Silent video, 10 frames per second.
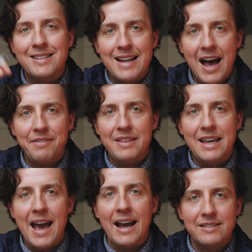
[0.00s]
not
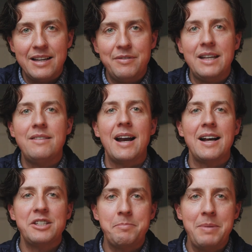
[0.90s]
the activity that I
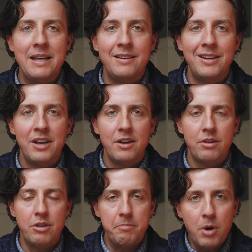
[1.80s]
spend
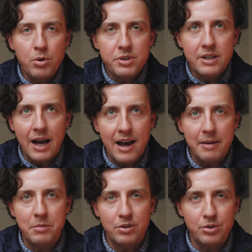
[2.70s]
the most
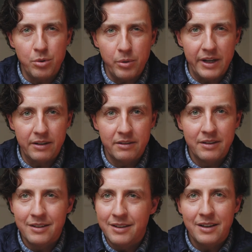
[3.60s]
time doing.
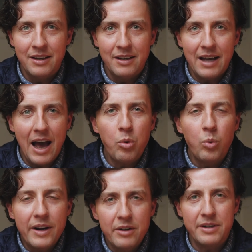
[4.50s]
How
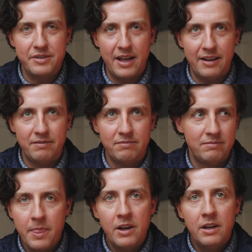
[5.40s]
weird is that?
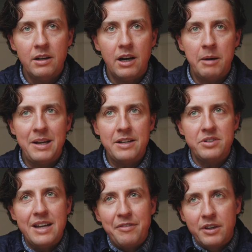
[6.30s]
I mean, it's
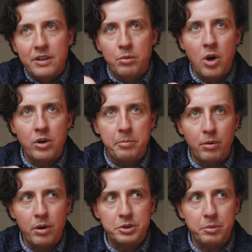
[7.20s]
definitely the wrong
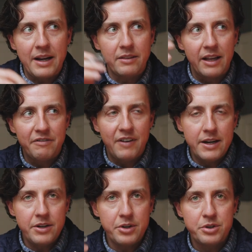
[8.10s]
approach, right? Like
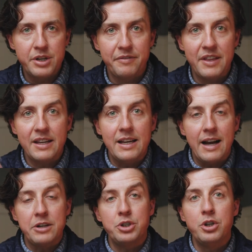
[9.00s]
finding yourself thinking,
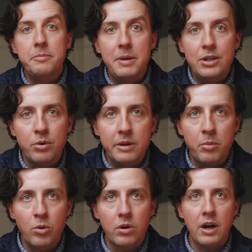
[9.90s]
I should be doing
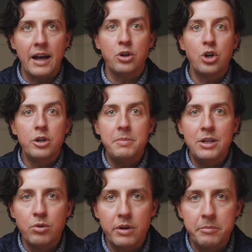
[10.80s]
more, I could be
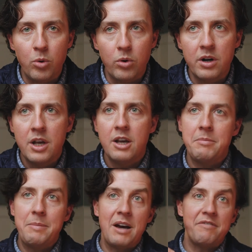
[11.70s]
doing more.
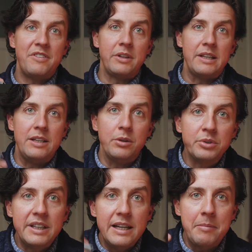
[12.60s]
Maybe I'm feeling
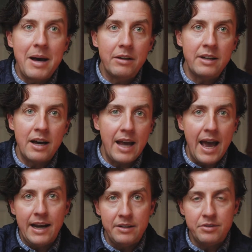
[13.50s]
guilty about not
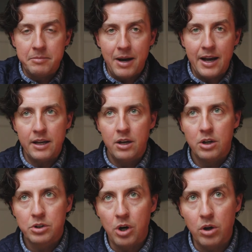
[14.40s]
adding to my
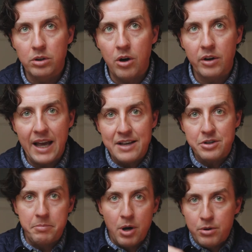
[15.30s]
call log, as
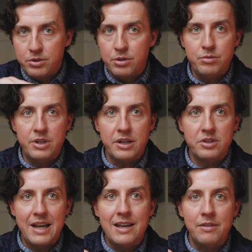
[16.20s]
opposed to just
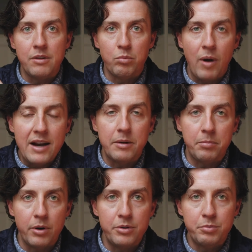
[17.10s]
taking the right
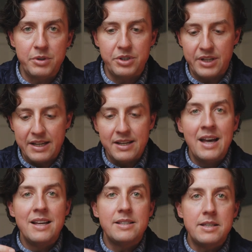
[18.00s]
approach, which is a
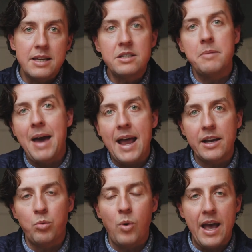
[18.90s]

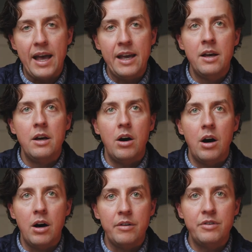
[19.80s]
systematic way
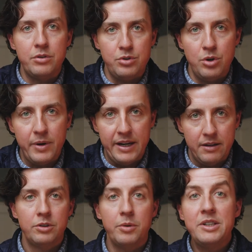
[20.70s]
of doing it.
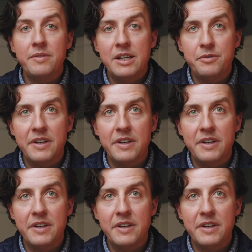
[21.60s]
So each of these